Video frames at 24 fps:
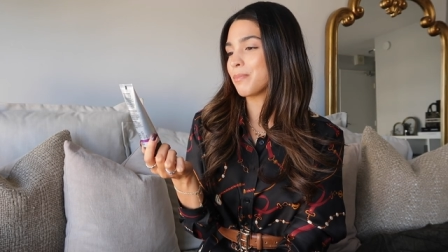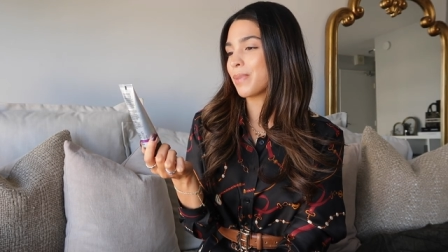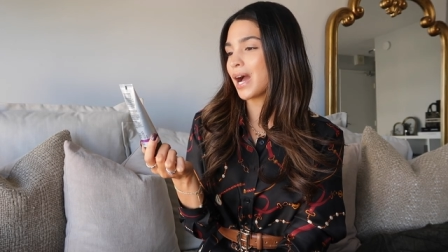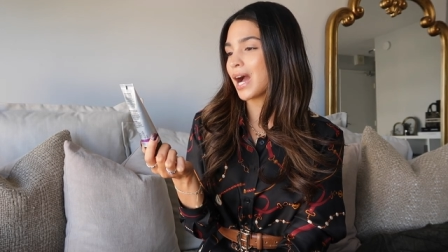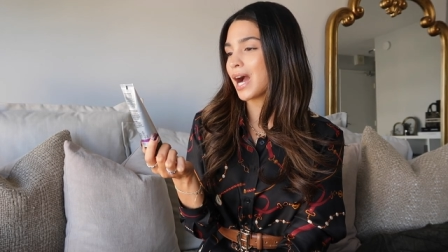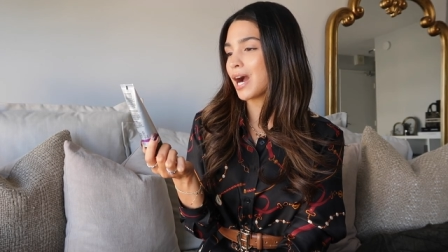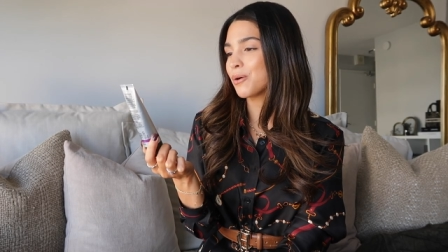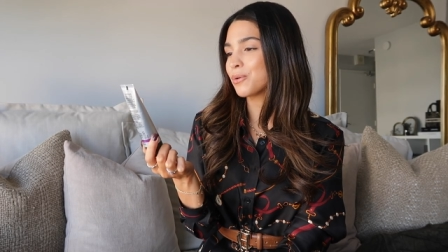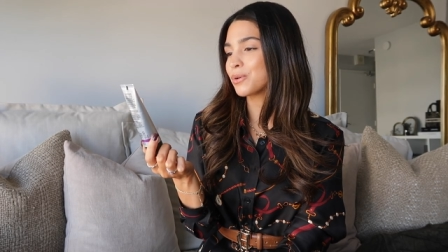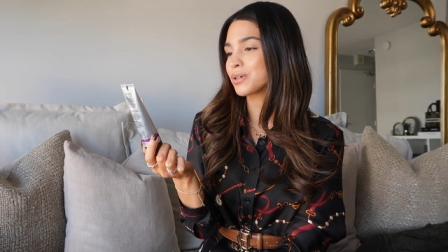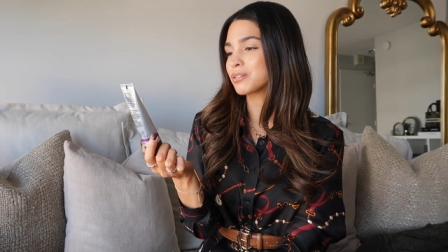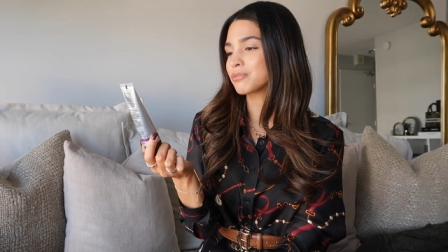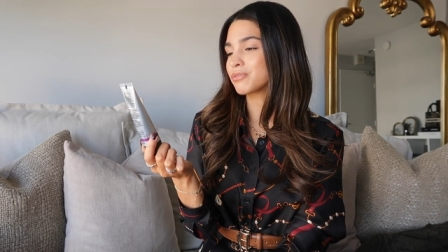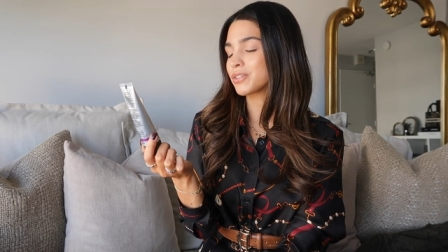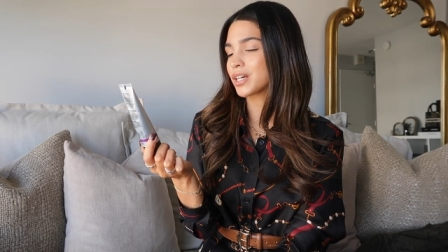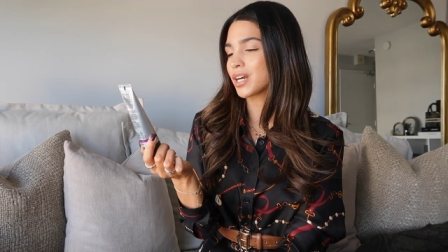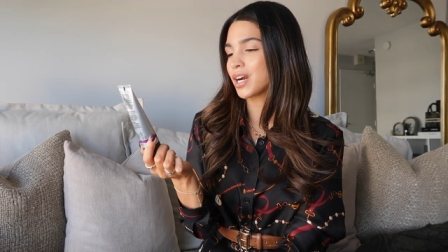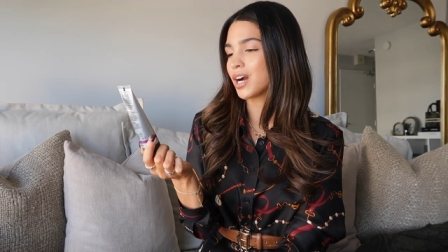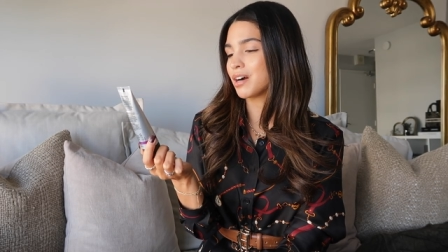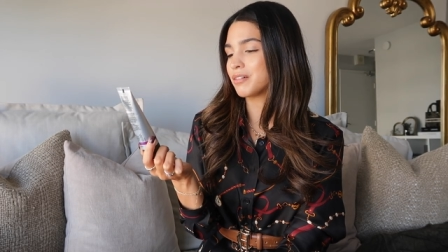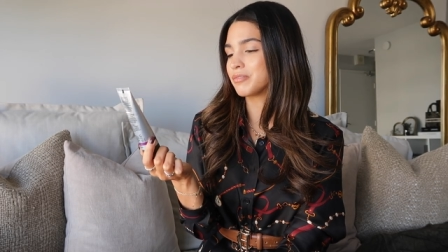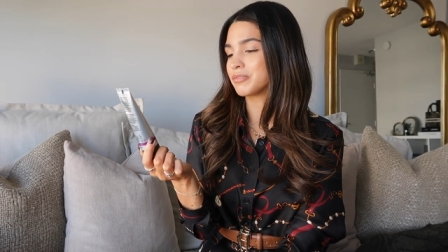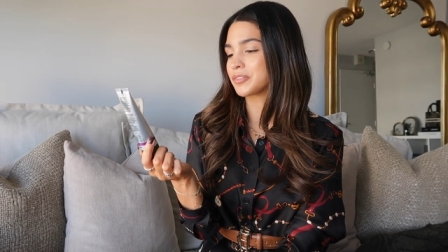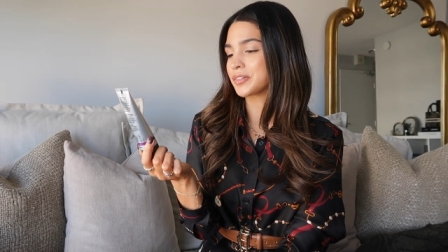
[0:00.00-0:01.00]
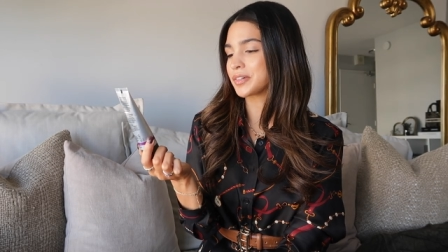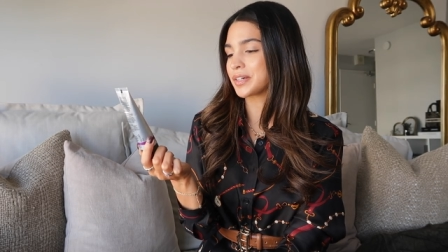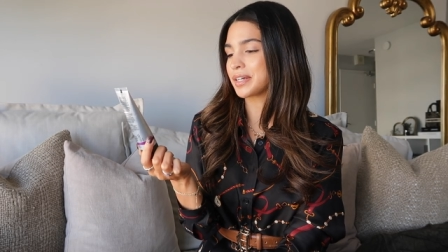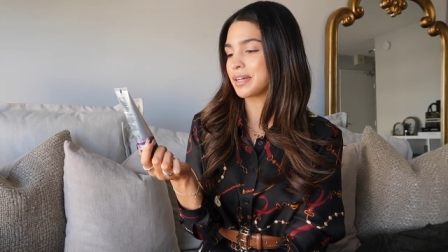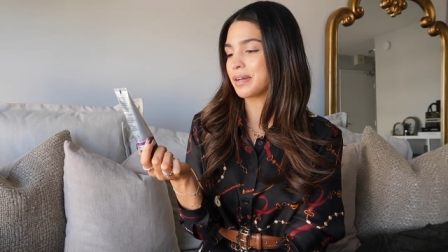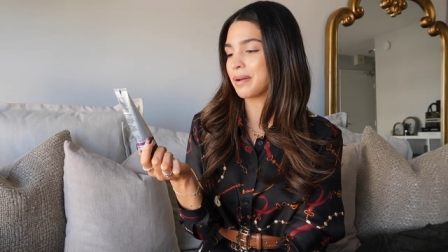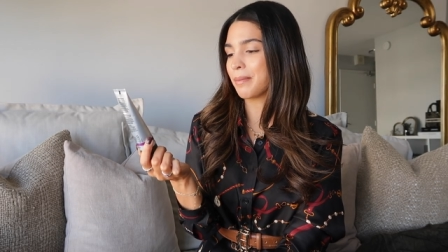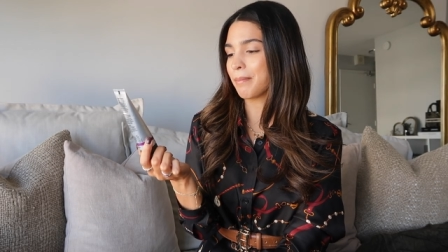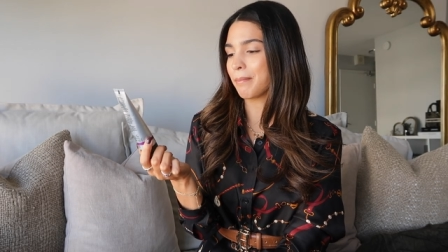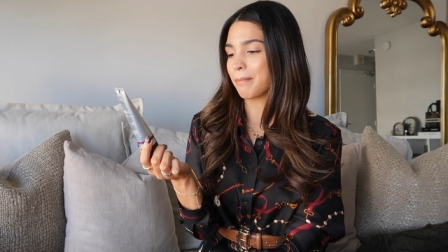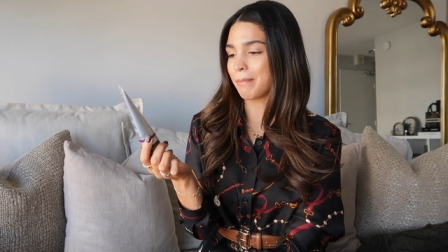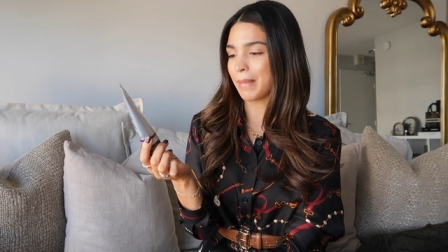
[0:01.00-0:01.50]
Power
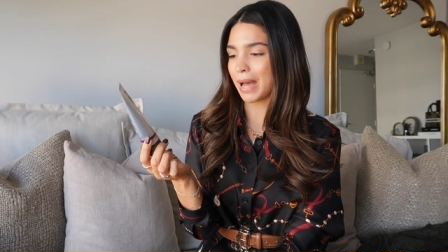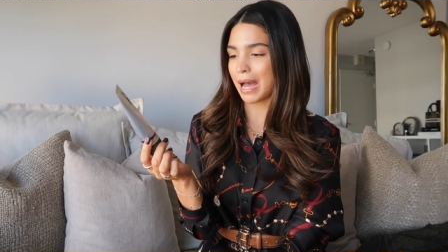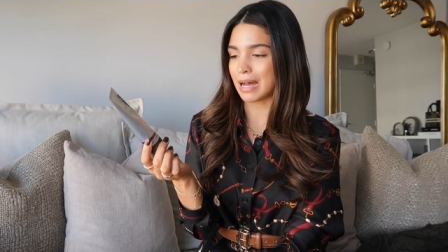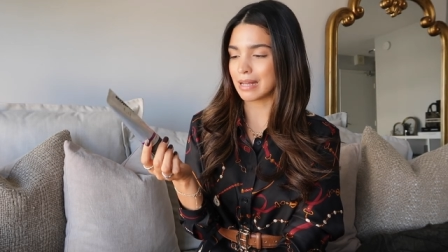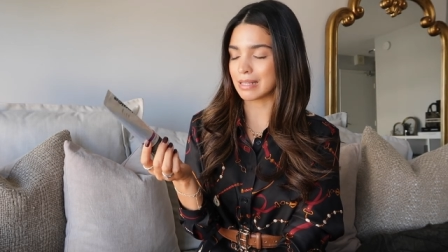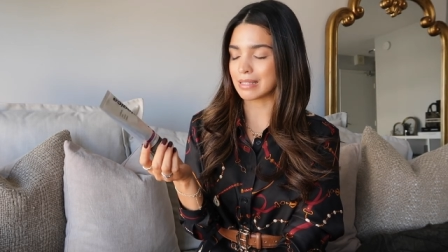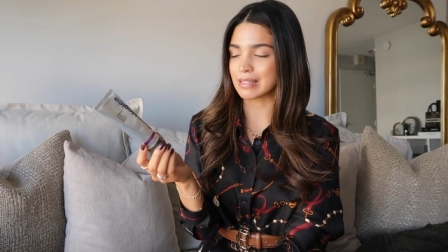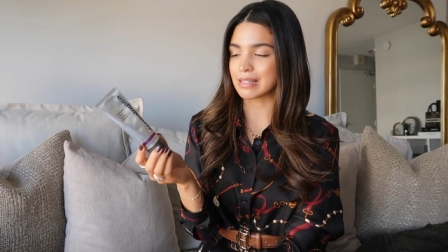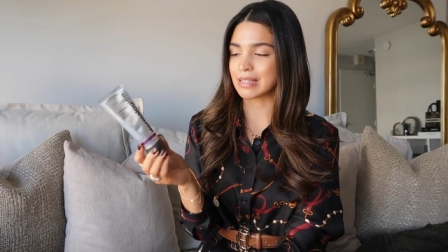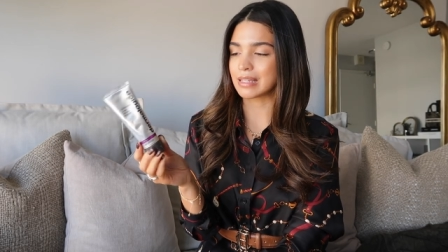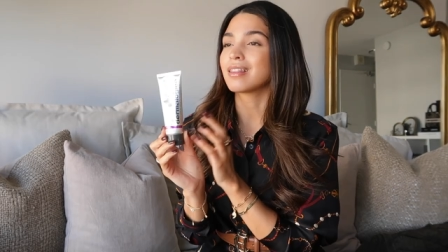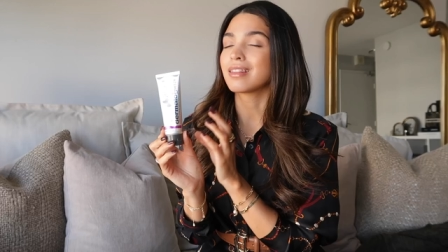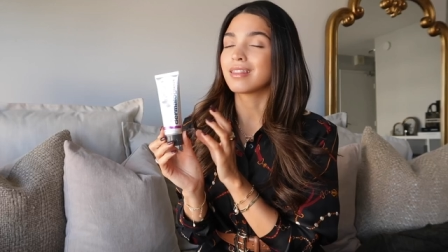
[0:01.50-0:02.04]
Recovery Mask.